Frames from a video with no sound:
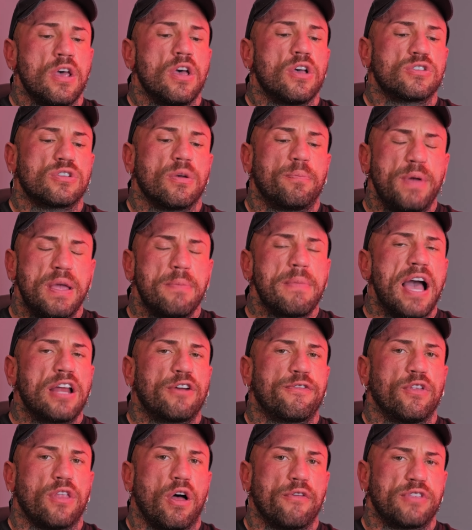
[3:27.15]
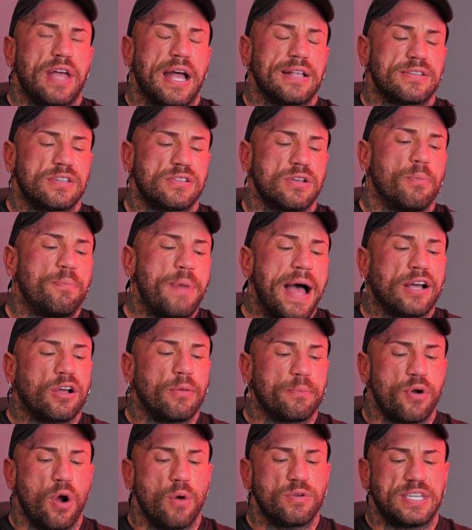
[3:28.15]
So be mindful of that. So back
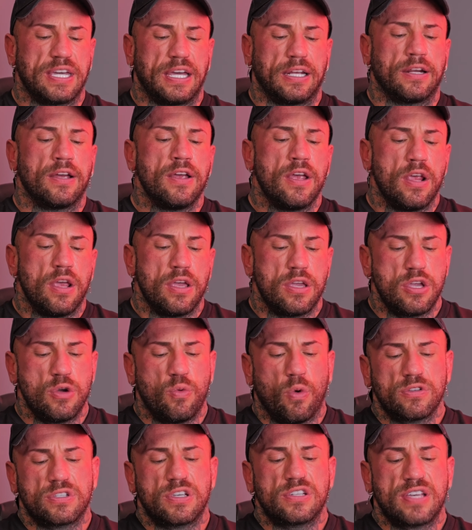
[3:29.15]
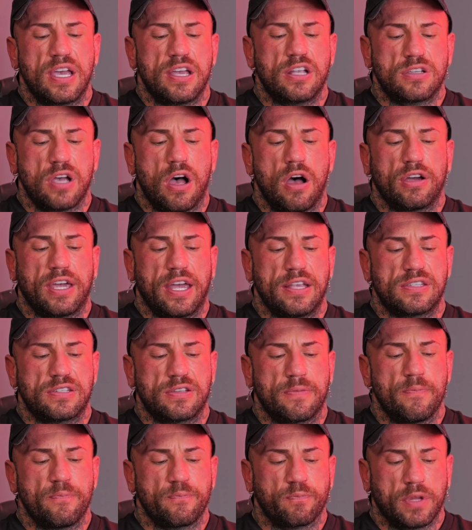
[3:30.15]
on protein, you want to set your
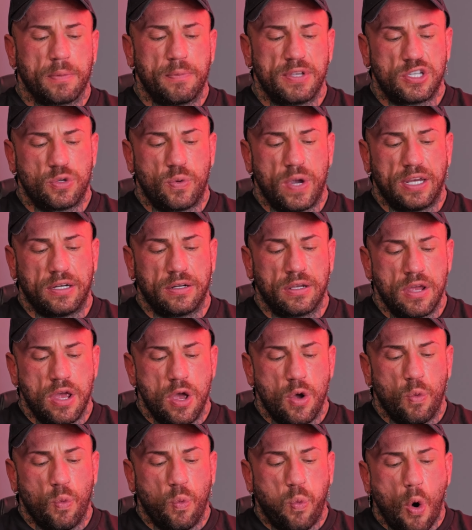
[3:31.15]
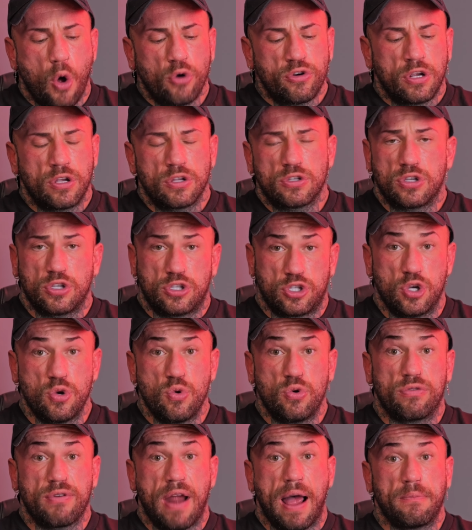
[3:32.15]
targets between 1 to
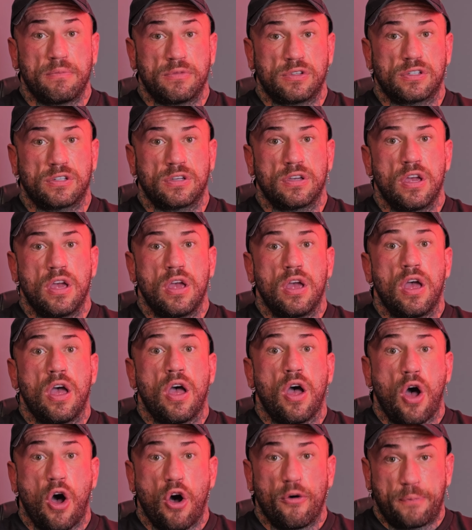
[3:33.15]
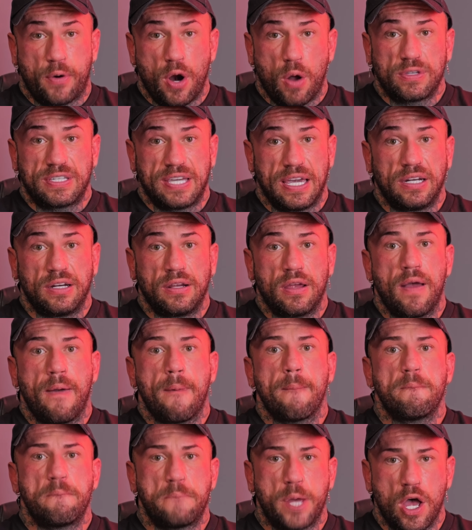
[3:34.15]
2 grams of protein
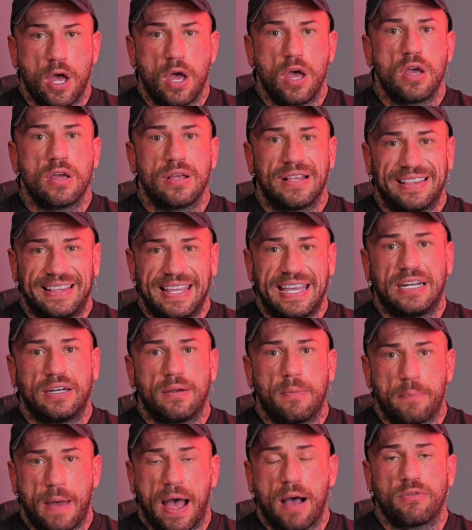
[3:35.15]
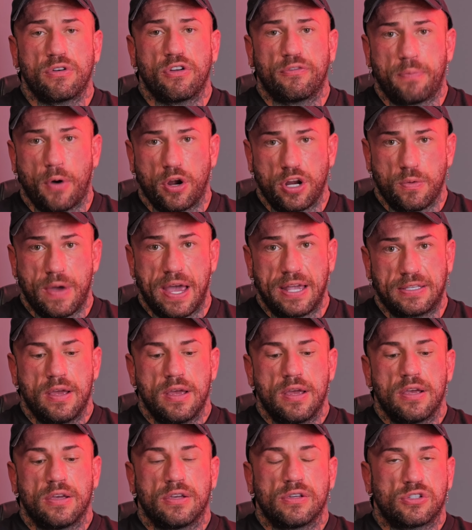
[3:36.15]
per lean pound of body
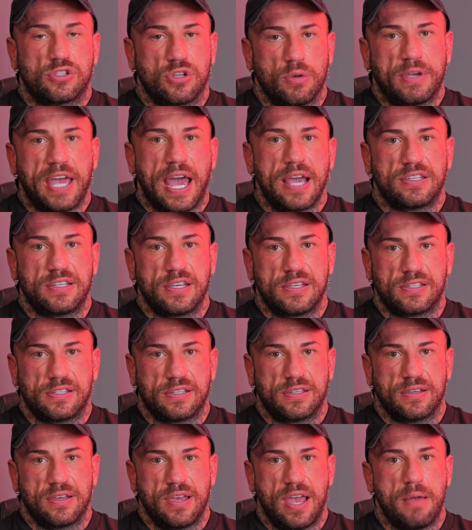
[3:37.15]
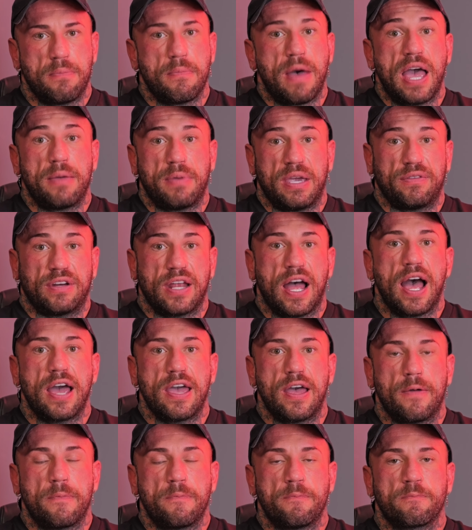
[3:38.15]
weight. Some cases, it might be even
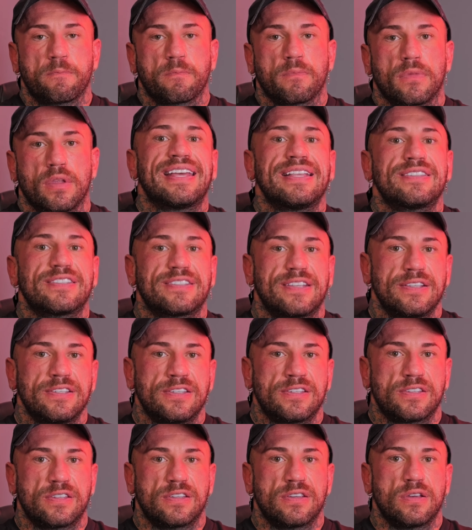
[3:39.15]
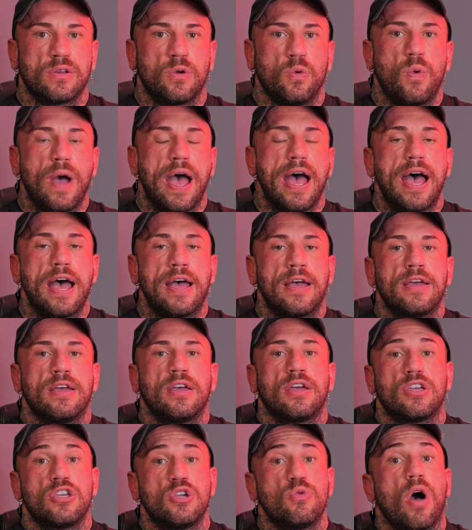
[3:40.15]
higher. In an instance where
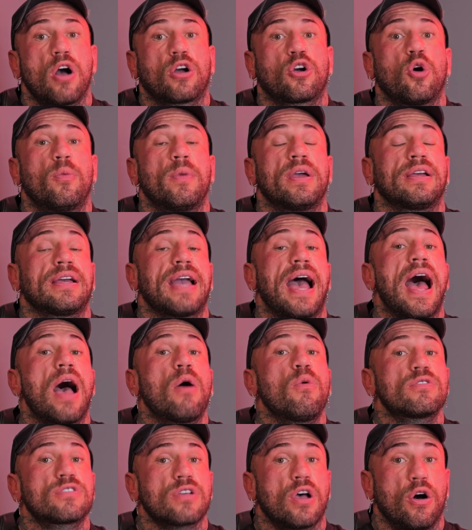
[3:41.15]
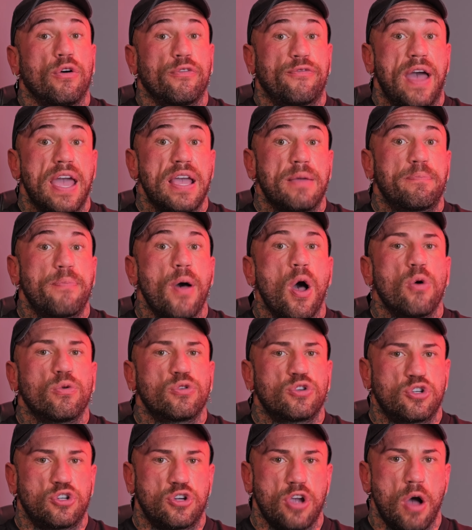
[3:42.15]
you are coming out of a
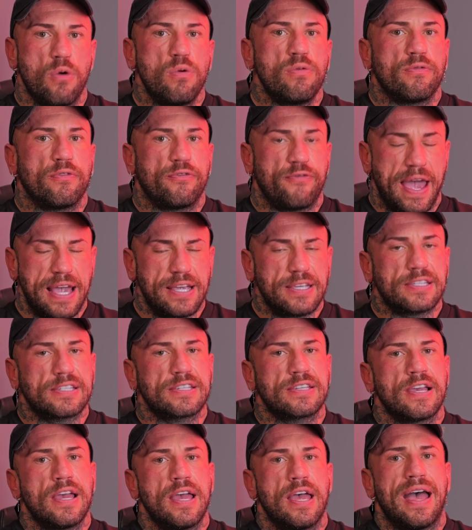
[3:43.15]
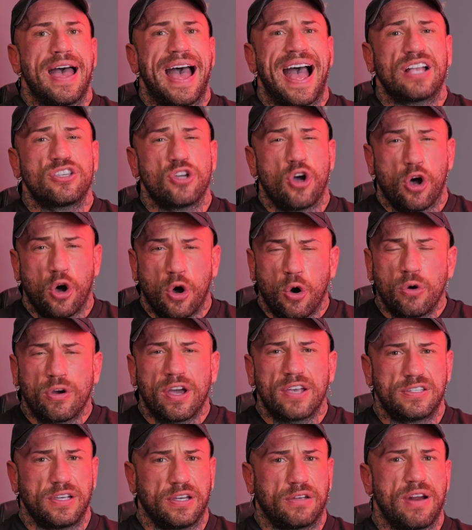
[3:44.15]
post-show phase and your
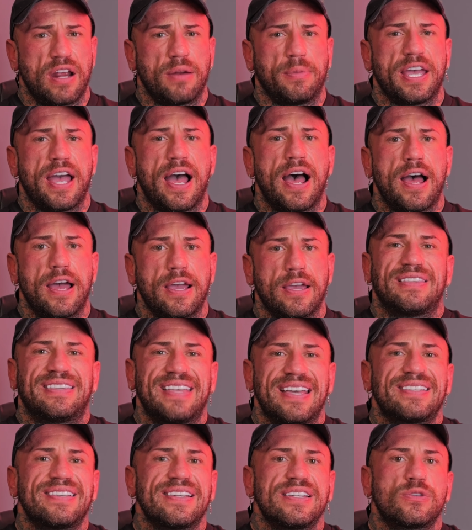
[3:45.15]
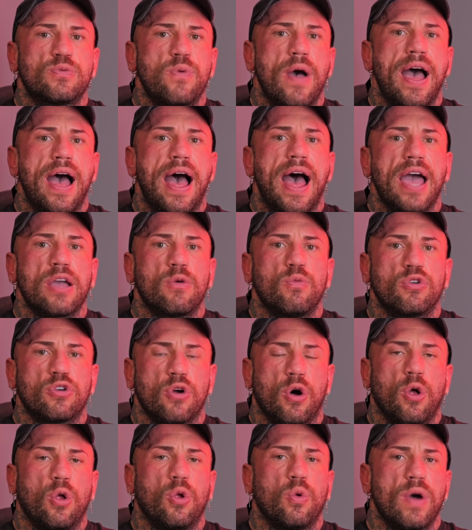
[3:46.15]
hunger is incredibly high, this is where I would
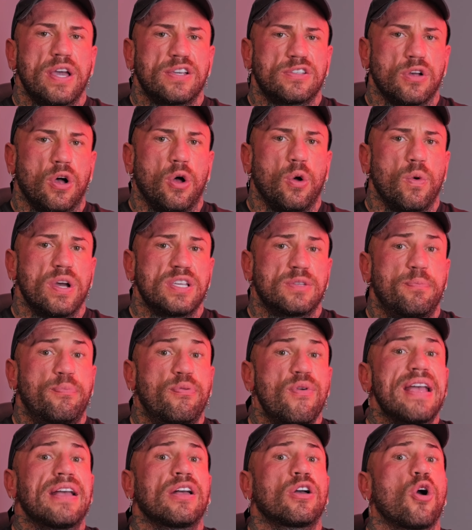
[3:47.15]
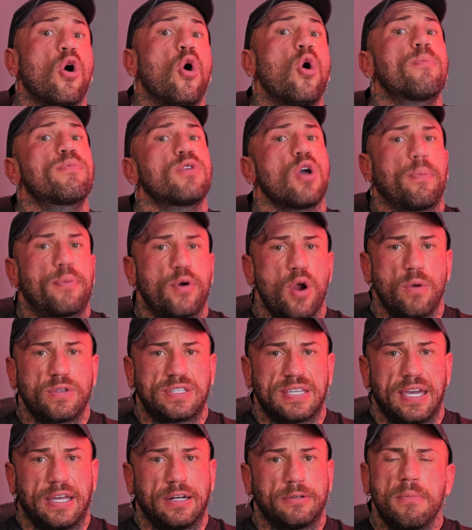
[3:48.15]
always bring up your
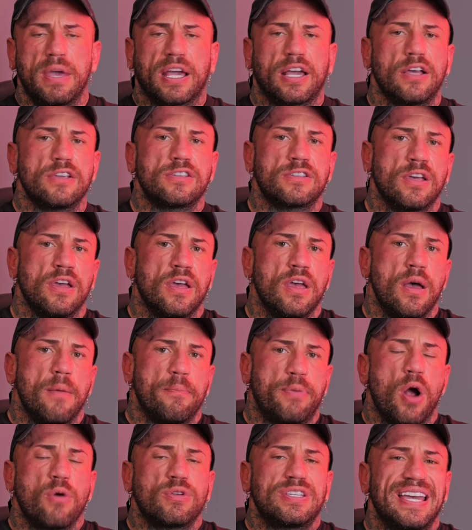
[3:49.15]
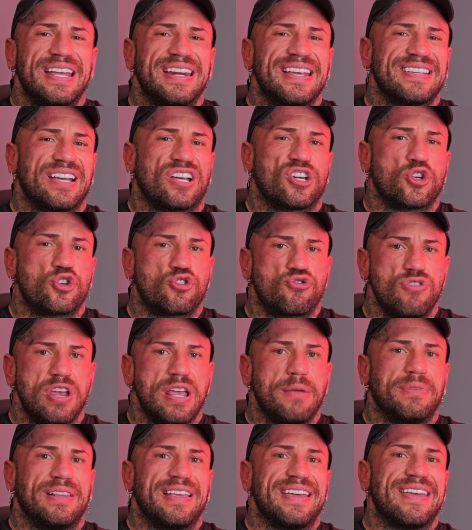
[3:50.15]
protein, because protein is
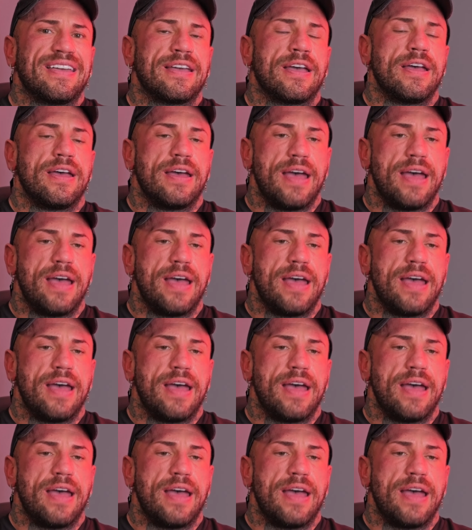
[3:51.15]
extremely